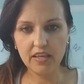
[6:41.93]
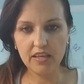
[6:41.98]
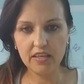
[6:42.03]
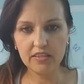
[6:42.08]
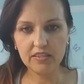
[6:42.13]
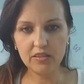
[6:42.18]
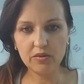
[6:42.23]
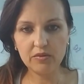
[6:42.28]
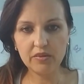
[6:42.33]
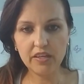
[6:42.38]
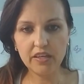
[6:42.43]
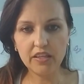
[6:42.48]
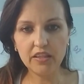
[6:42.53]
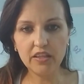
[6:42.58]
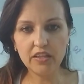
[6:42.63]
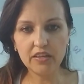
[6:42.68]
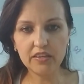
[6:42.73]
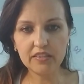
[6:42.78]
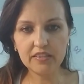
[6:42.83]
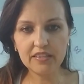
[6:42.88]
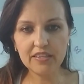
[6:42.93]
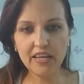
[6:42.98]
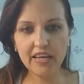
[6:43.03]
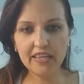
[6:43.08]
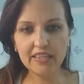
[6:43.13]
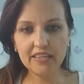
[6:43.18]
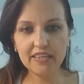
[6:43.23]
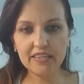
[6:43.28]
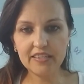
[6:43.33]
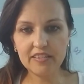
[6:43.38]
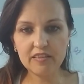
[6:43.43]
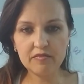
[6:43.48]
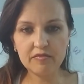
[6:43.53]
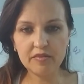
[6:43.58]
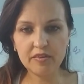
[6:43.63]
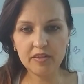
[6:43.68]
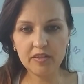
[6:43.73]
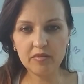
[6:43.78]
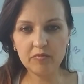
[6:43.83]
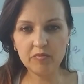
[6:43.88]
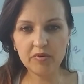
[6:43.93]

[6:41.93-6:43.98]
they look slightly different,